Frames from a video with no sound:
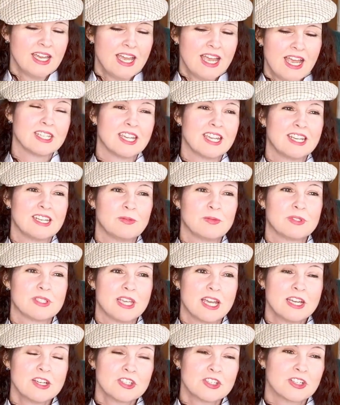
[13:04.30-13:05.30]
And it was
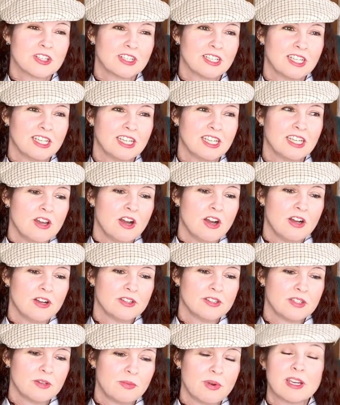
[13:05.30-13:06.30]
actually
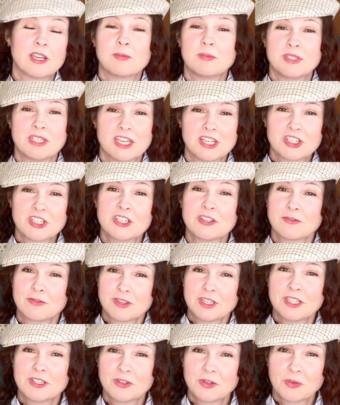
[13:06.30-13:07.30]
on the recommendation of
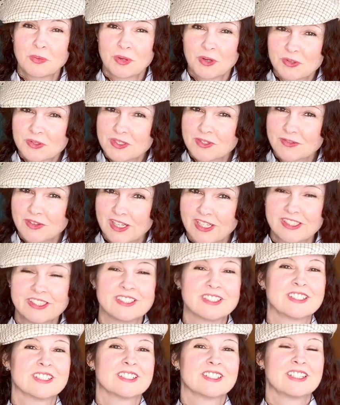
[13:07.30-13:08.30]
Theodore
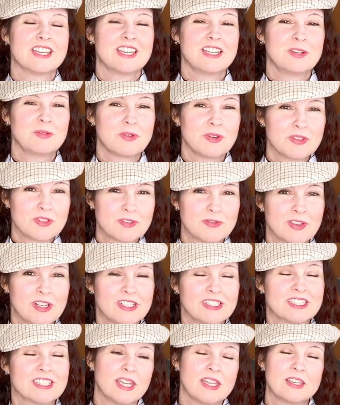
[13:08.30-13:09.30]
Roosevelt, Teddy
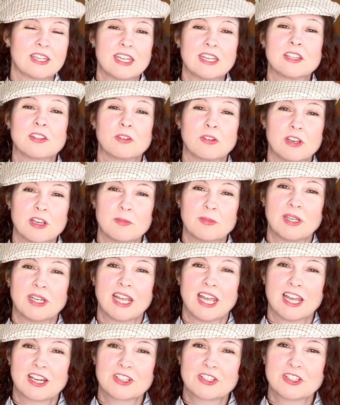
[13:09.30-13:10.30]
Roosevelt. Kenneth Grahame had
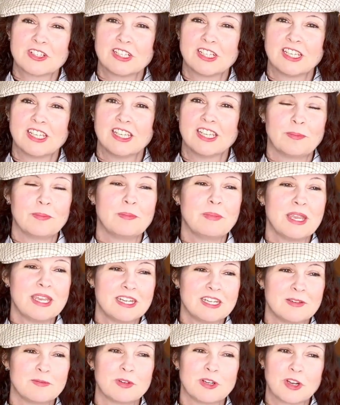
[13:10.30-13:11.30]
actually
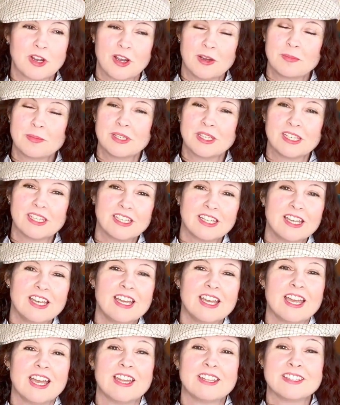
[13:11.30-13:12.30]
made him a copy
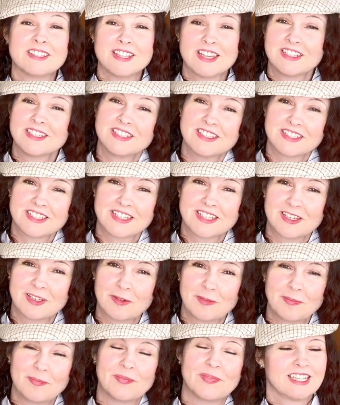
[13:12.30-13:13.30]
and sent it to
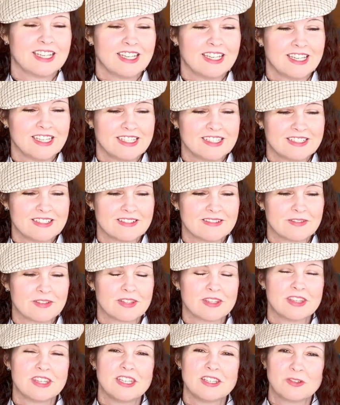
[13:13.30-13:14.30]
him, and
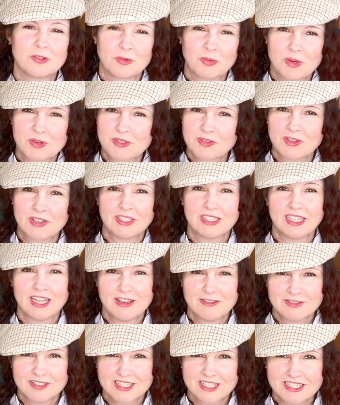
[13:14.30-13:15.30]
Theodore Roosevelt
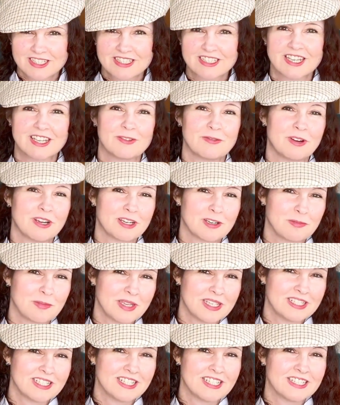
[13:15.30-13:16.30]
loved it and
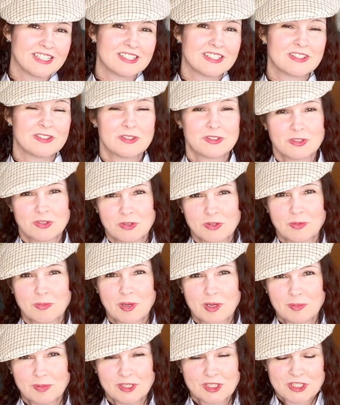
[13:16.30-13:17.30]
recommended it to the
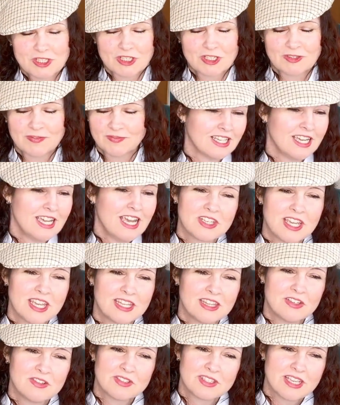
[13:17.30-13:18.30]
publisher.
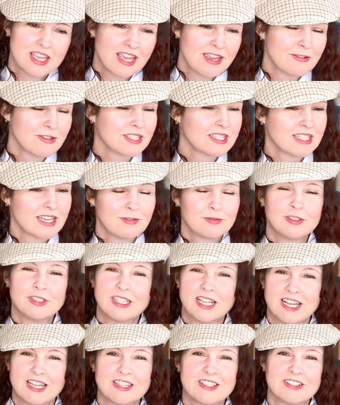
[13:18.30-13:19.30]
And there's several
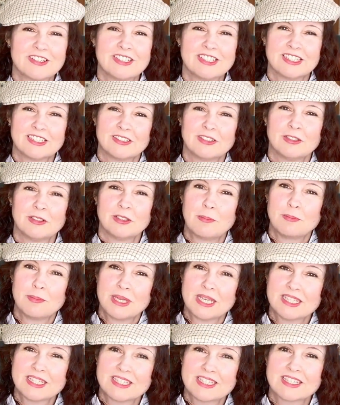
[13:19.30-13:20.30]
other little
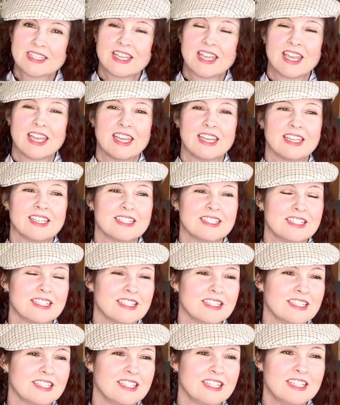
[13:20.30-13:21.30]
bits and
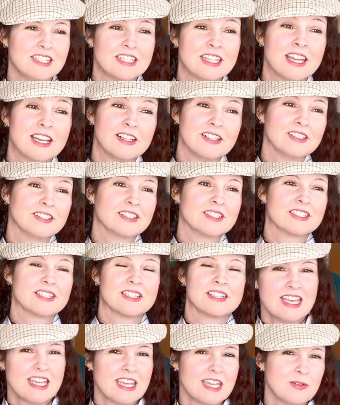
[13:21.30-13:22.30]
details
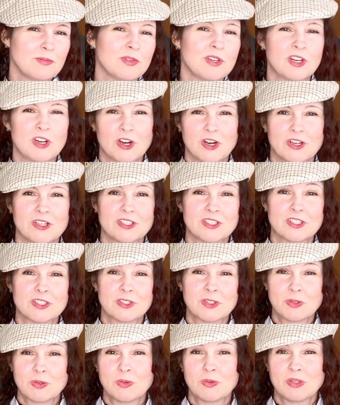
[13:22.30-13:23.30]
in regards
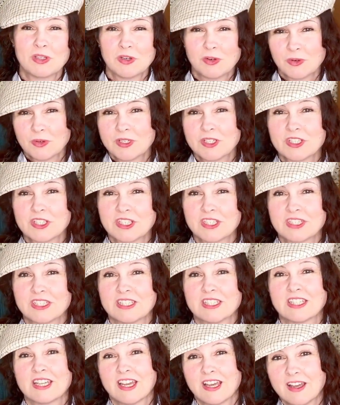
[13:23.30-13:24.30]
to the
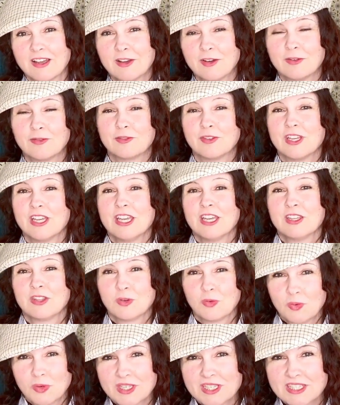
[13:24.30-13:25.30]
origins of The
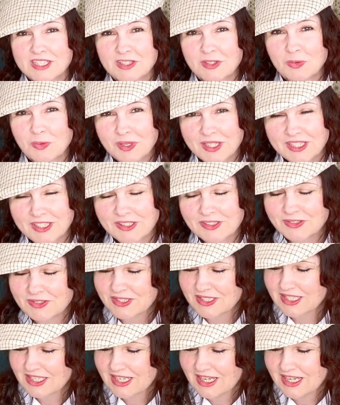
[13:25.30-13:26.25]
Wind in the Willows.